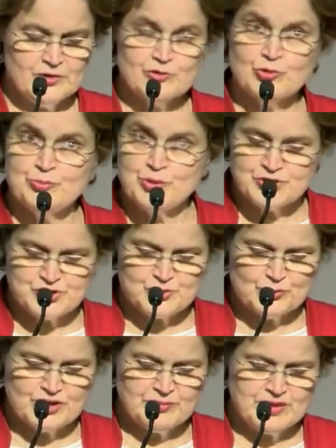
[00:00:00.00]
through
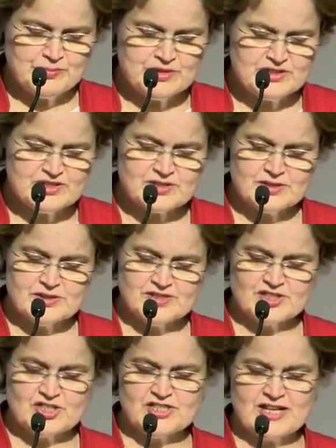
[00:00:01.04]
personal commitments,
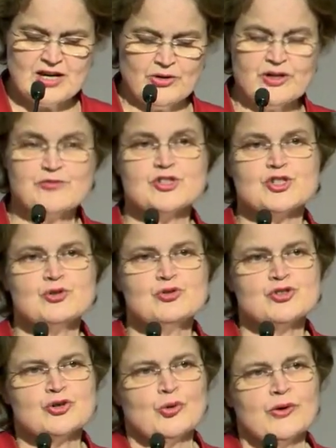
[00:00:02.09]
such as caring for
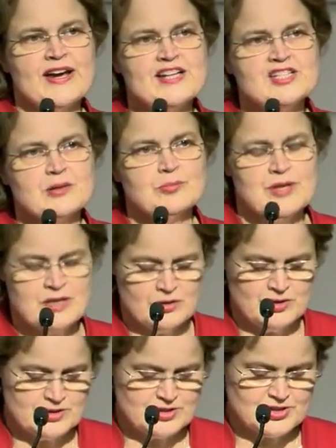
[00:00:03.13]
children or ageing
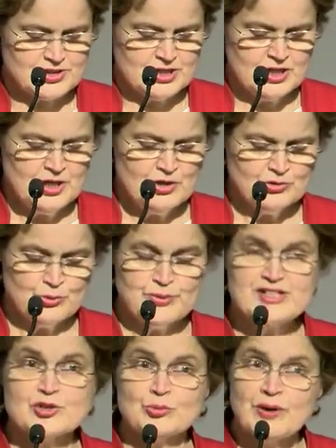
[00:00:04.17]
parents, through
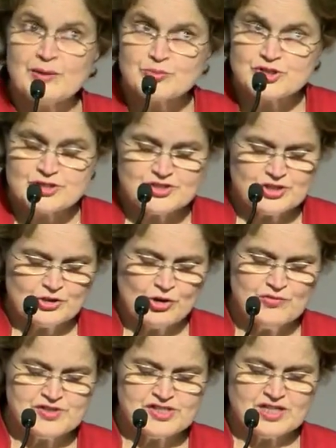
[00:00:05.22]
interruptions and
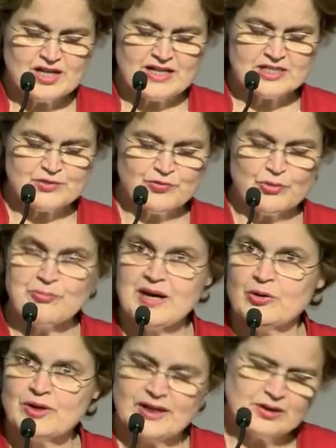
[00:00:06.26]
oversights from
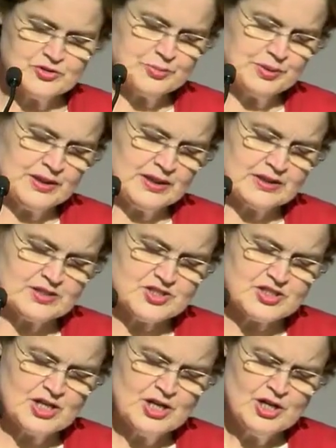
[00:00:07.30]
male counterparts,